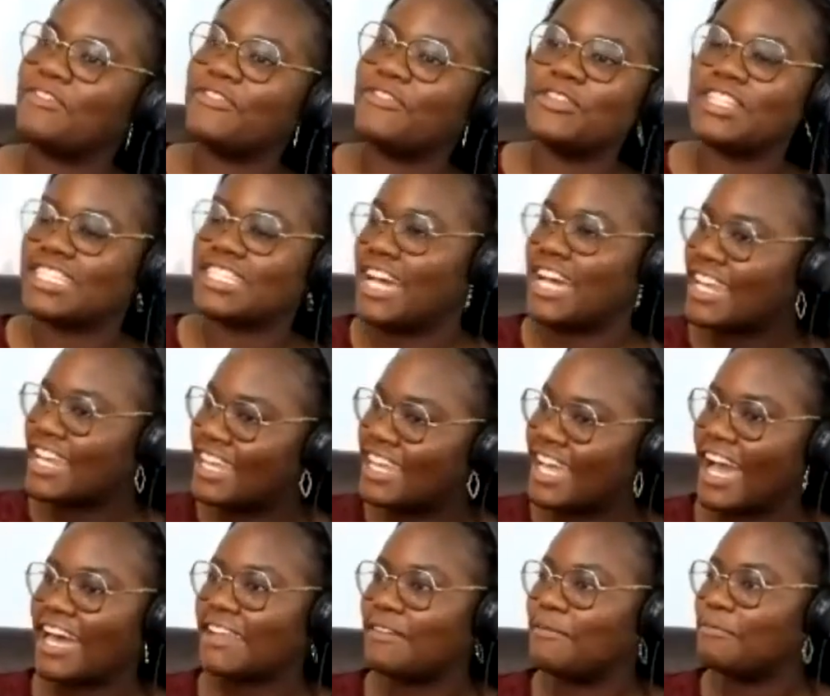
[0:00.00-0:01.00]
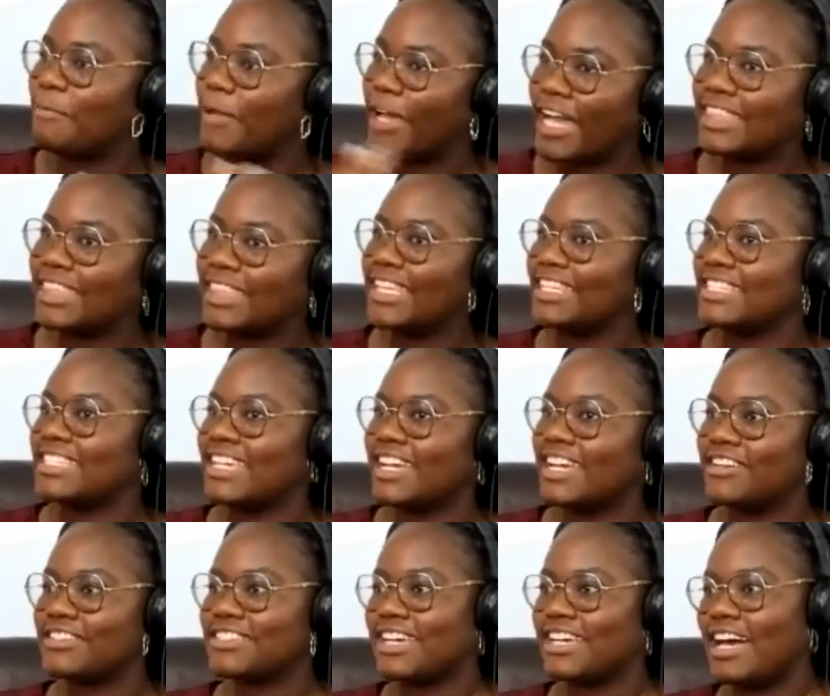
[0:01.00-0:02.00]
if you just kind of had him bad the
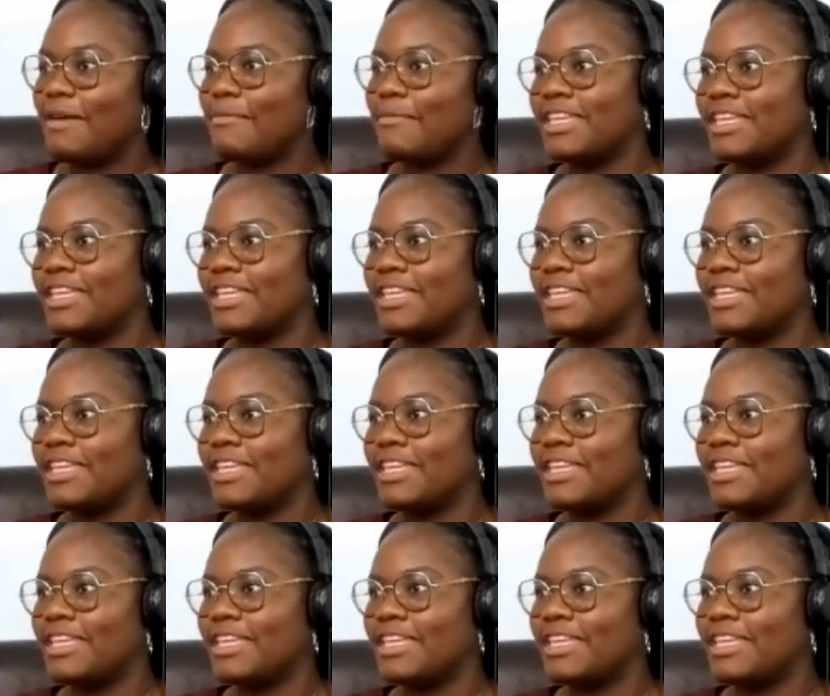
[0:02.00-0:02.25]
entire time.